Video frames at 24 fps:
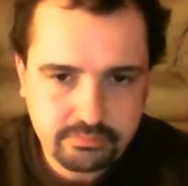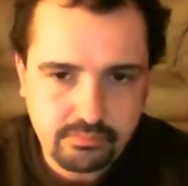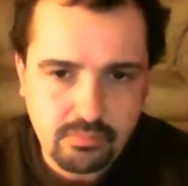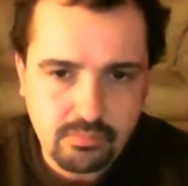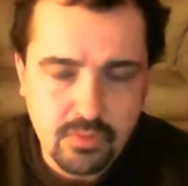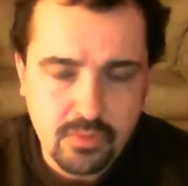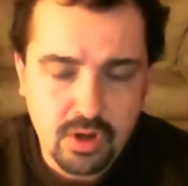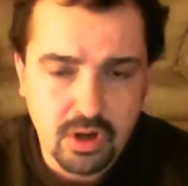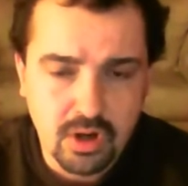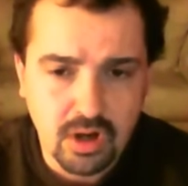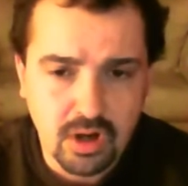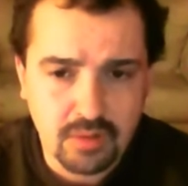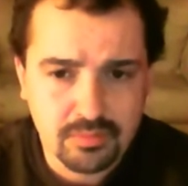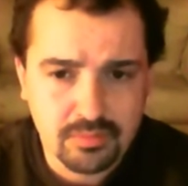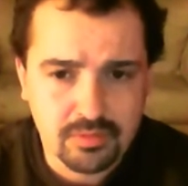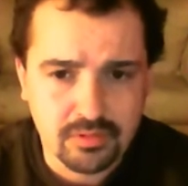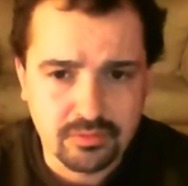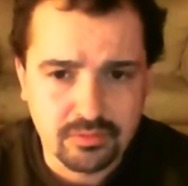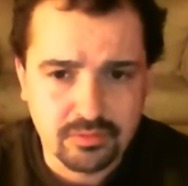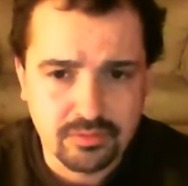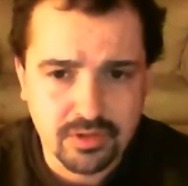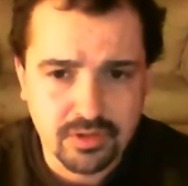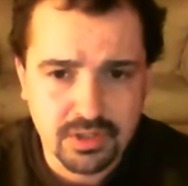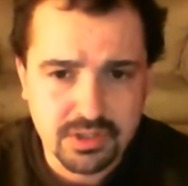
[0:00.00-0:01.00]
hop
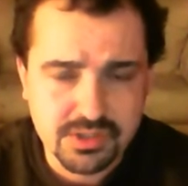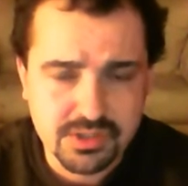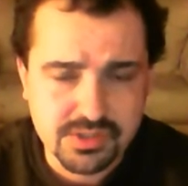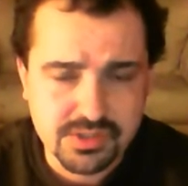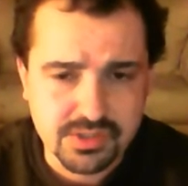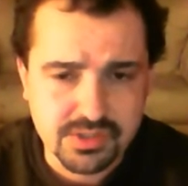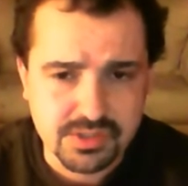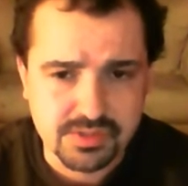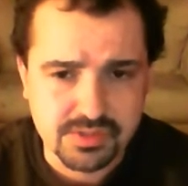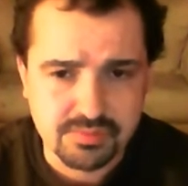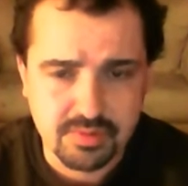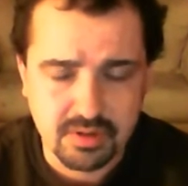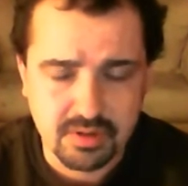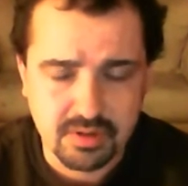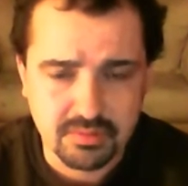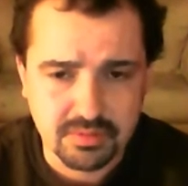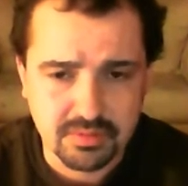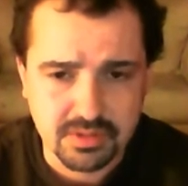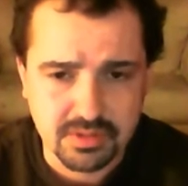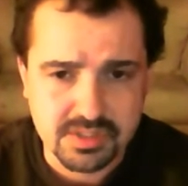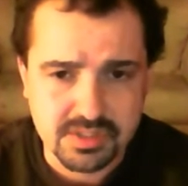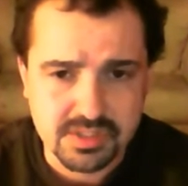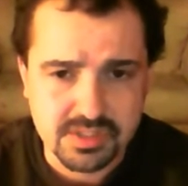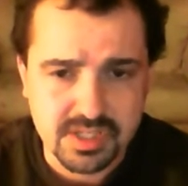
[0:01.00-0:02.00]
profiles is probably
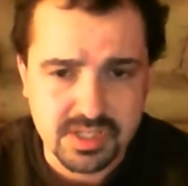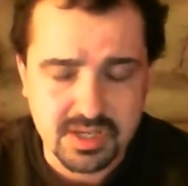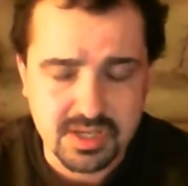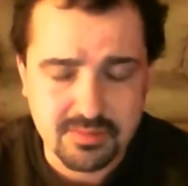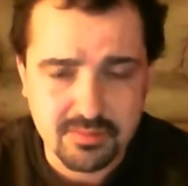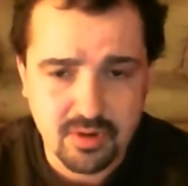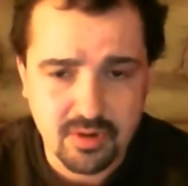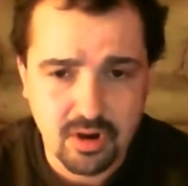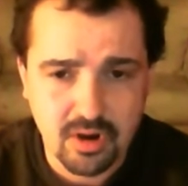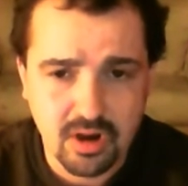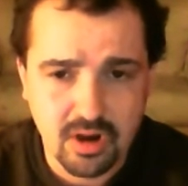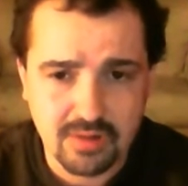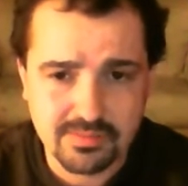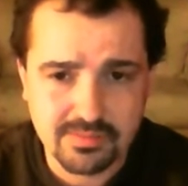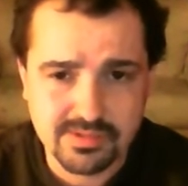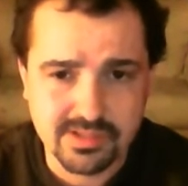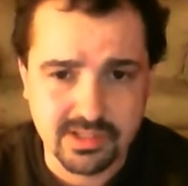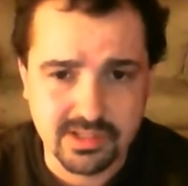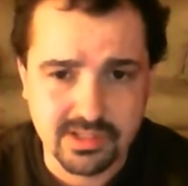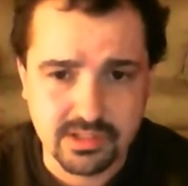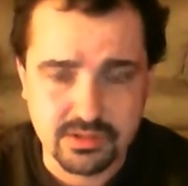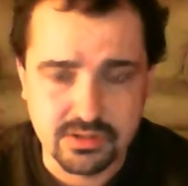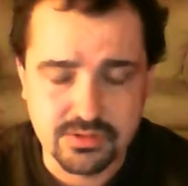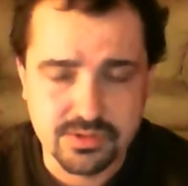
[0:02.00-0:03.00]
the same hops they
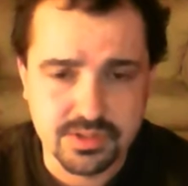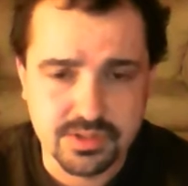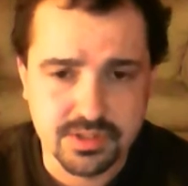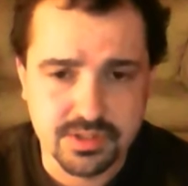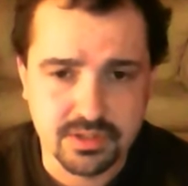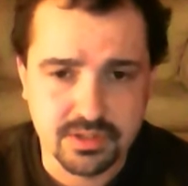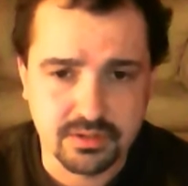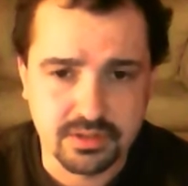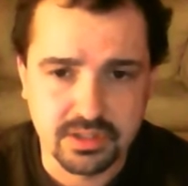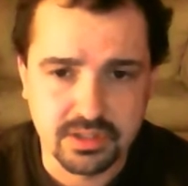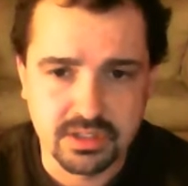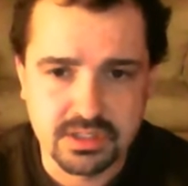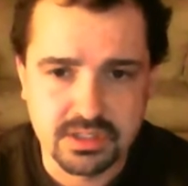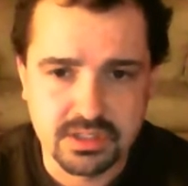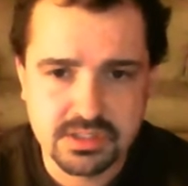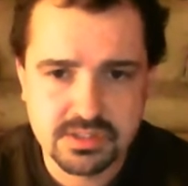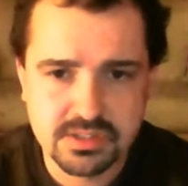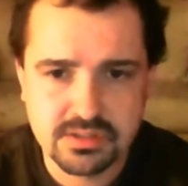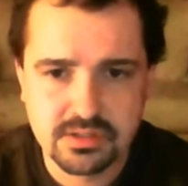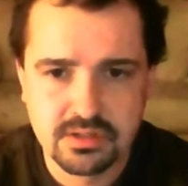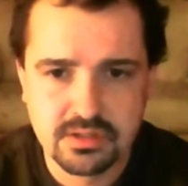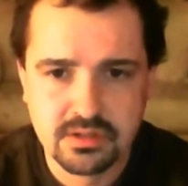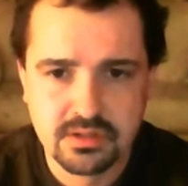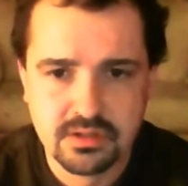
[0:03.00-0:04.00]
use in their
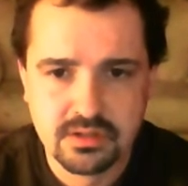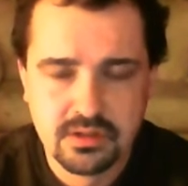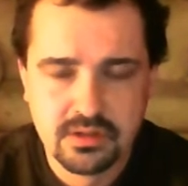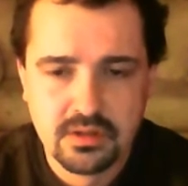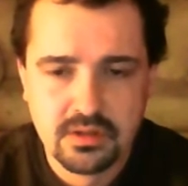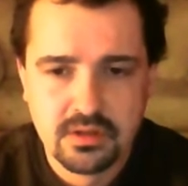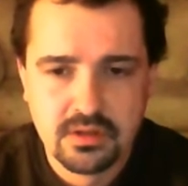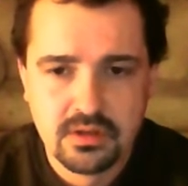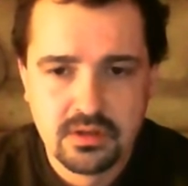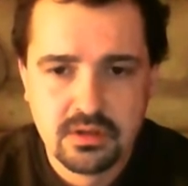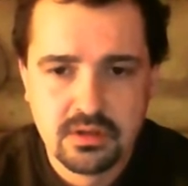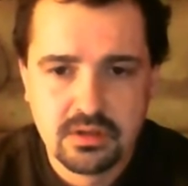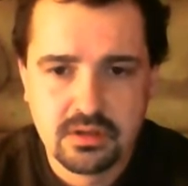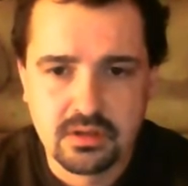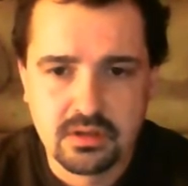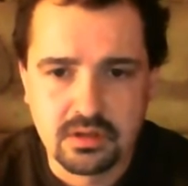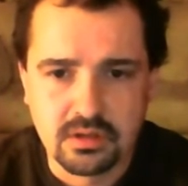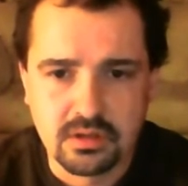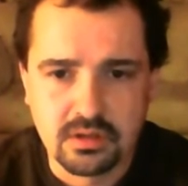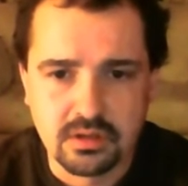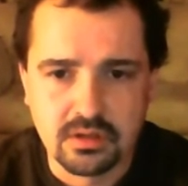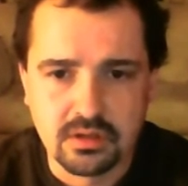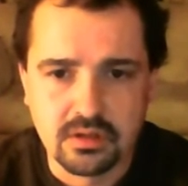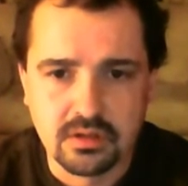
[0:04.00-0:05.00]
Guinness.
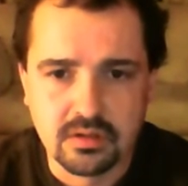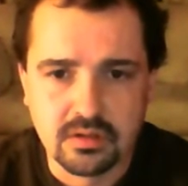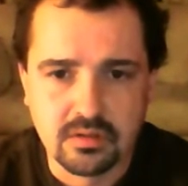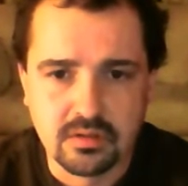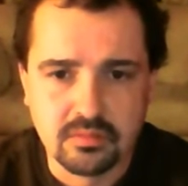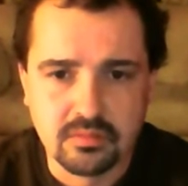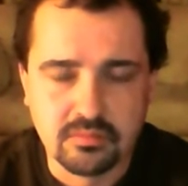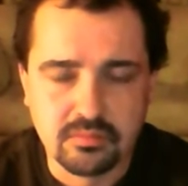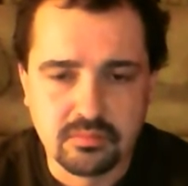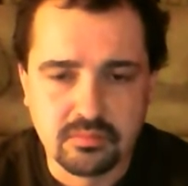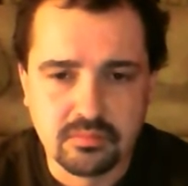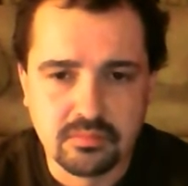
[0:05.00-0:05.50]
Um,